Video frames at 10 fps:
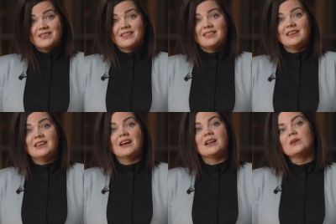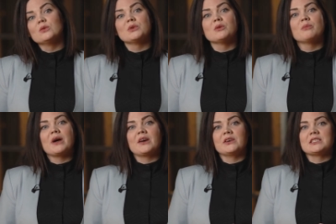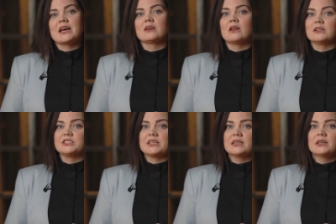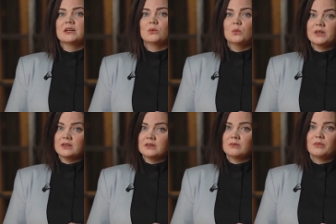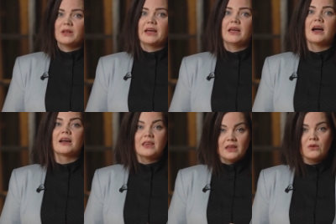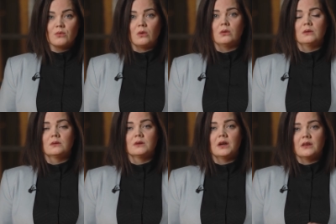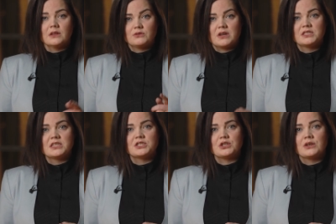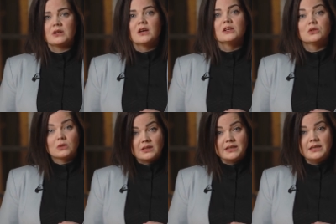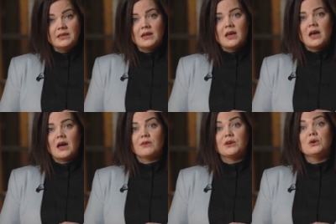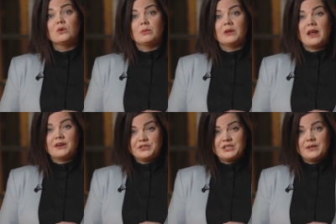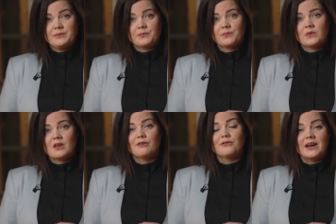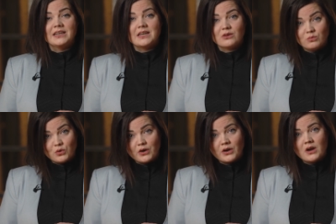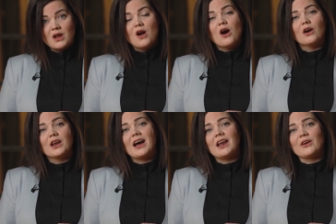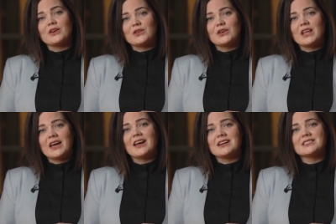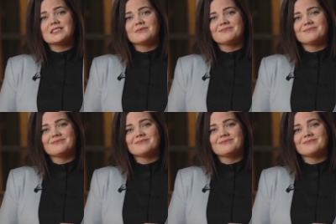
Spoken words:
the aluminum battery technology will play a key role in the transition to clean and renewable energy. Find out more on alor.is.